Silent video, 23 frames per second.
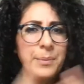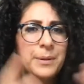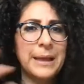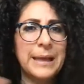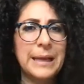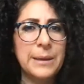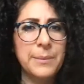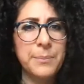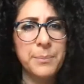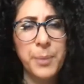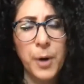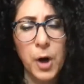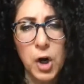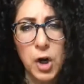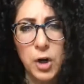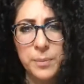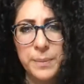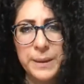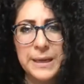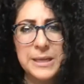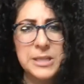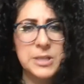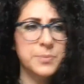playing
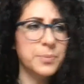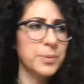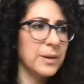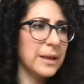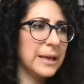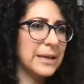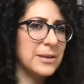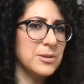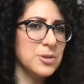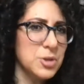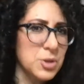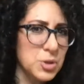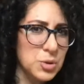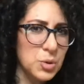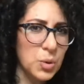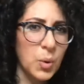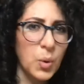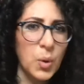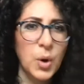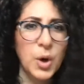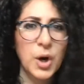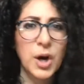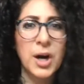Barbies, playing
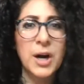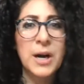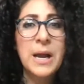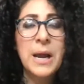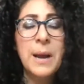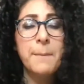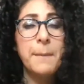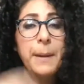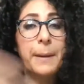store.